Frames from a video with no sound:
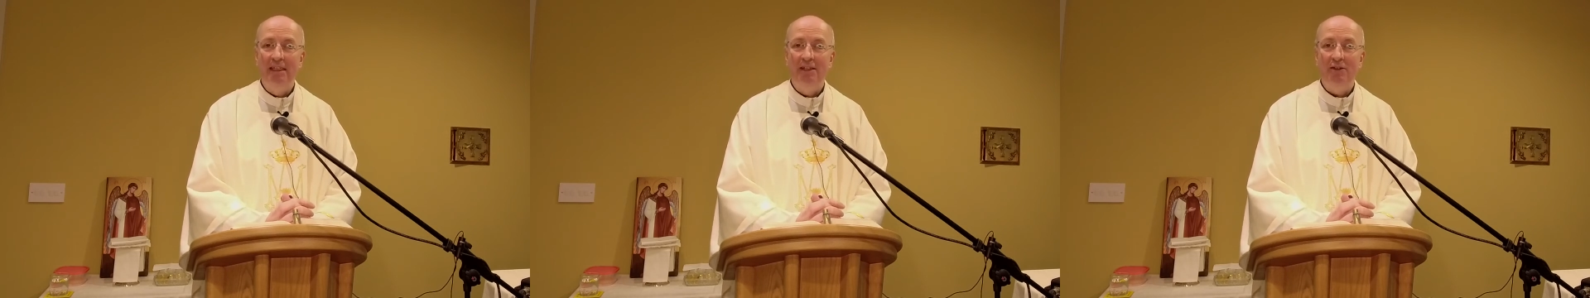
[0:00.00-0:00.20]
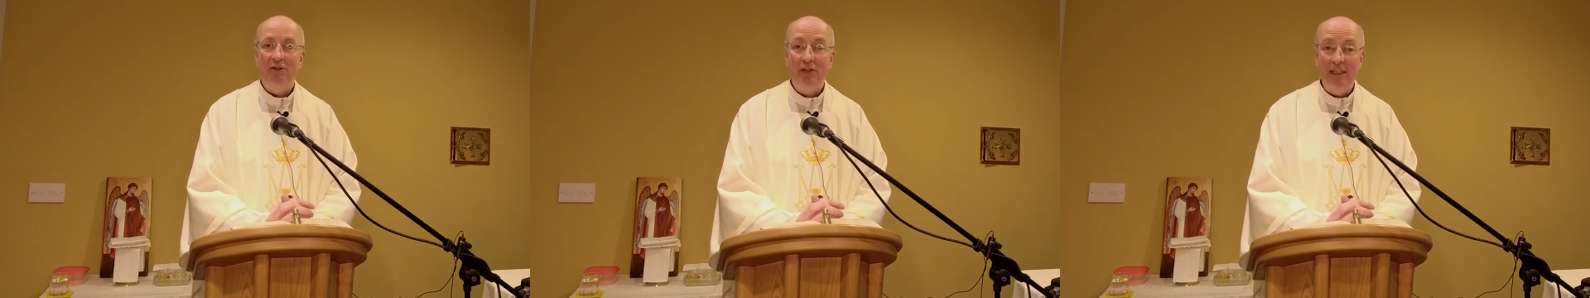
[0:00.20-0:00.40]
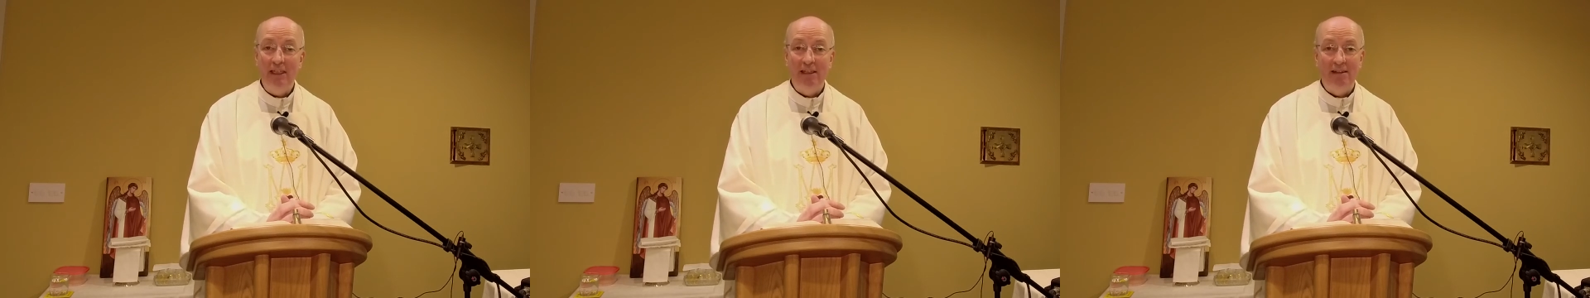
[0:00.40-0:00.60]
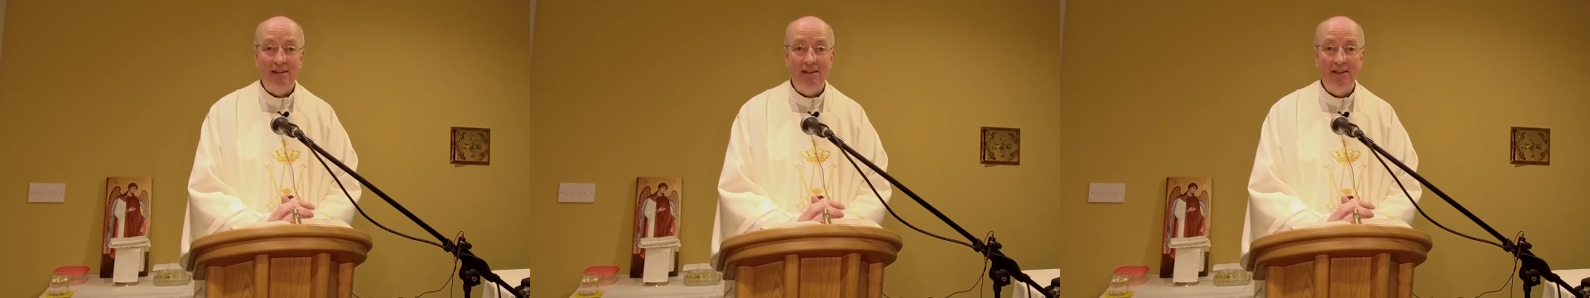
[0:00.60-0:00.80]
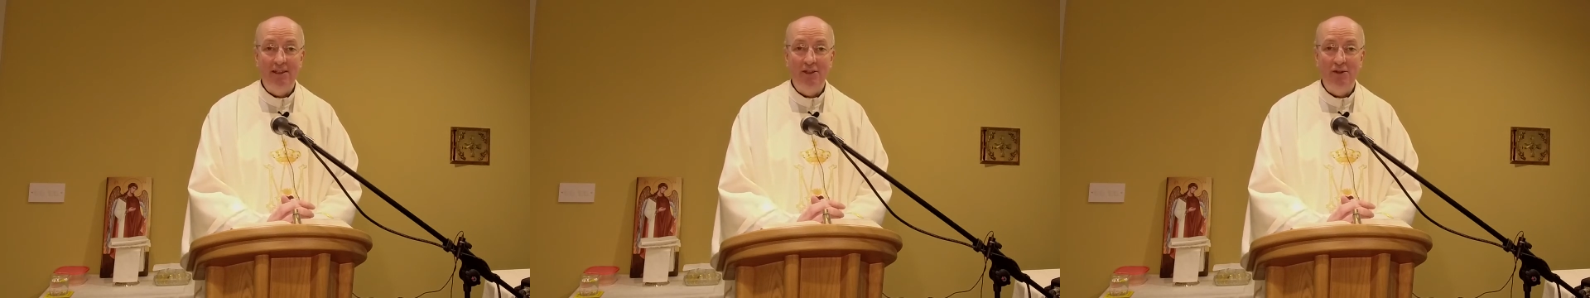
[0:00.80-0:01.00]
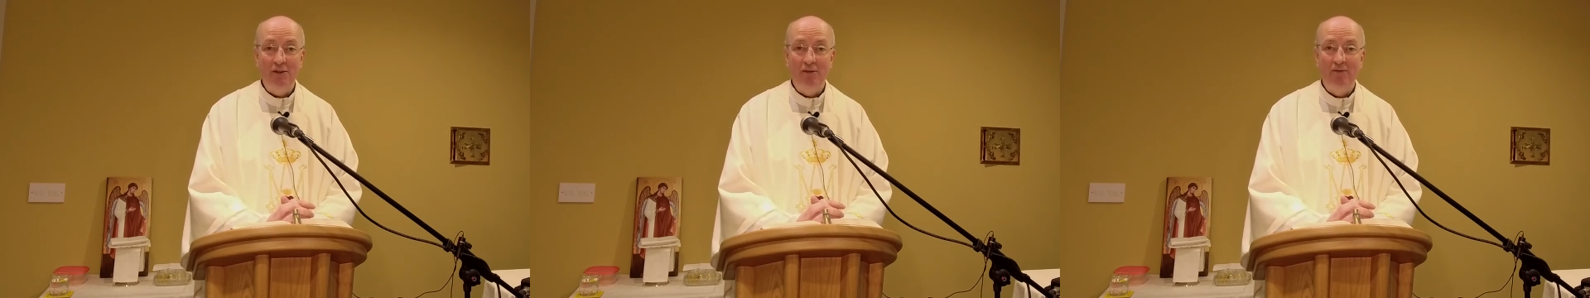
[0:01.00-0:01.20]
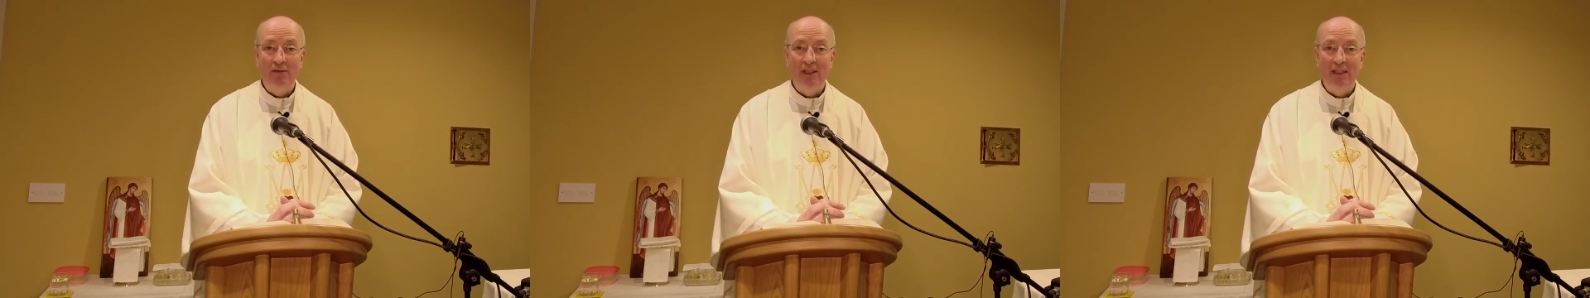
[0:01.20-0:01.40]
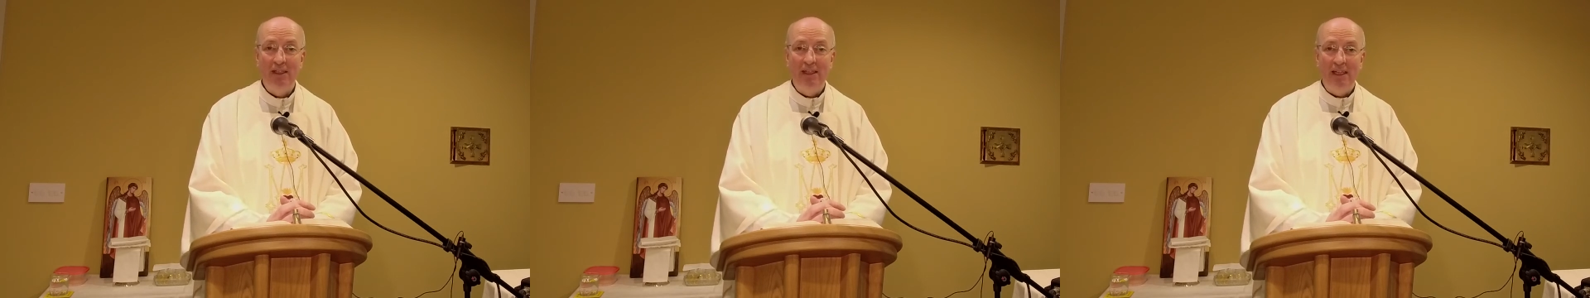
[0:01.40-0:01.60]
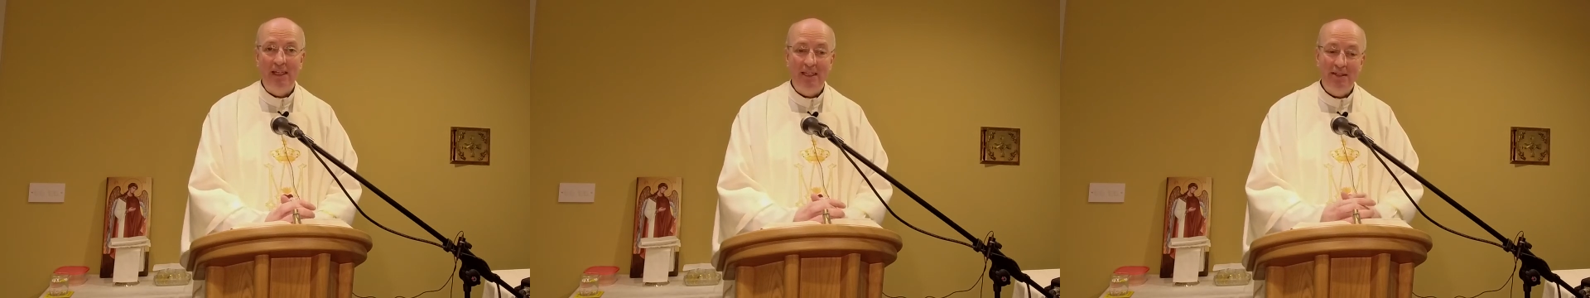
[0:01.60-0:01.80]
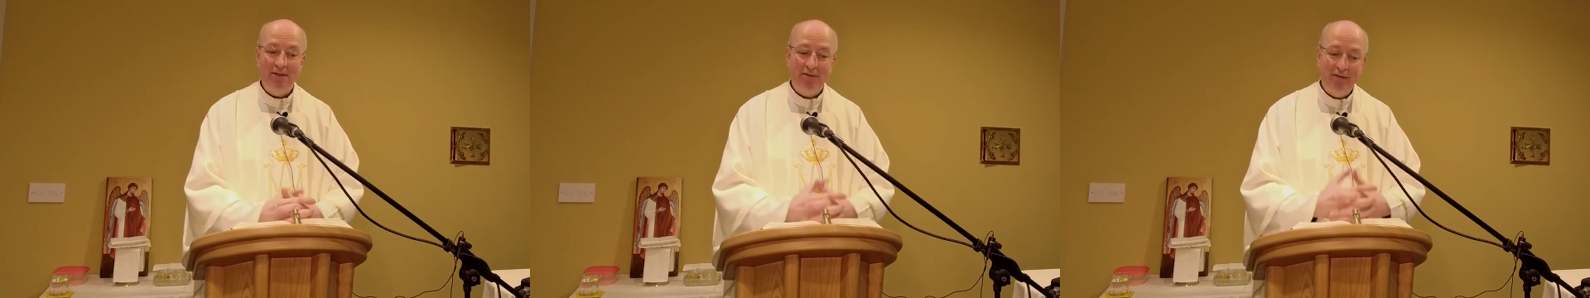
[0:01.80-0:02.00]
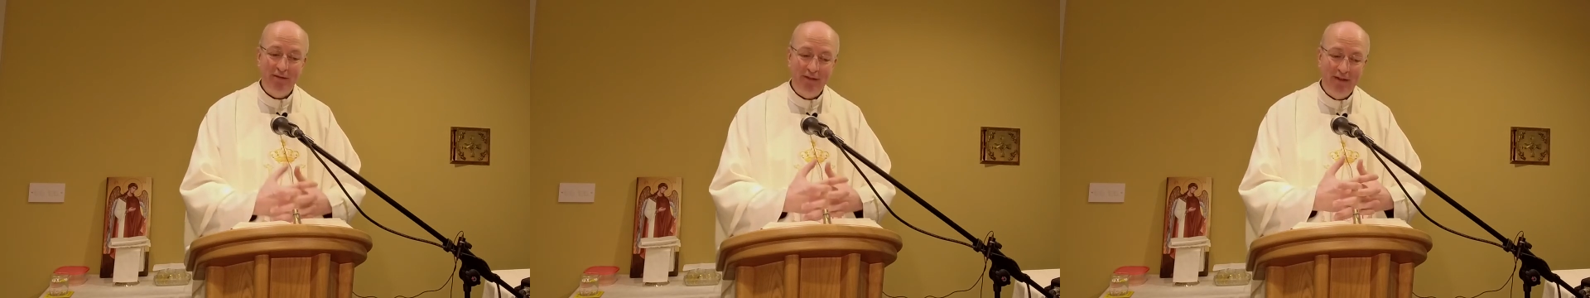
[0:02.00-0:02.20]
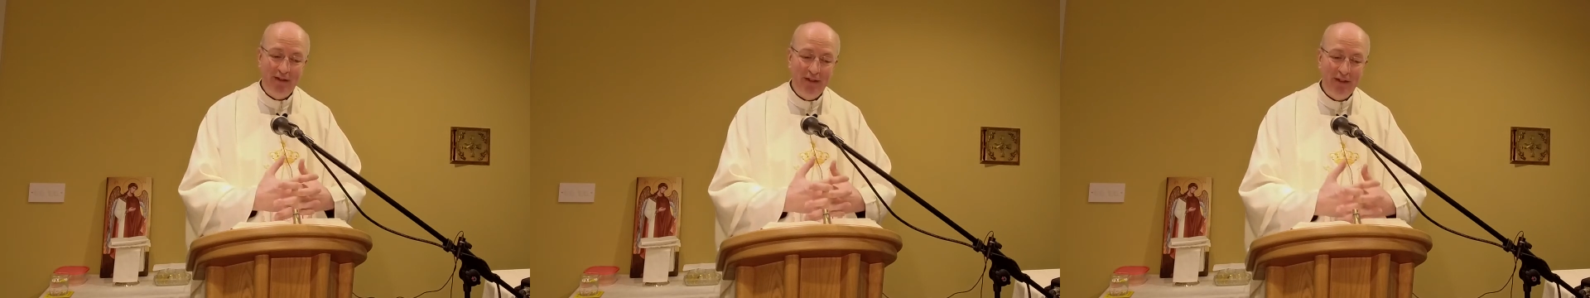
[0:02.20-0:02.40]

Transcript: regularly too. And that flood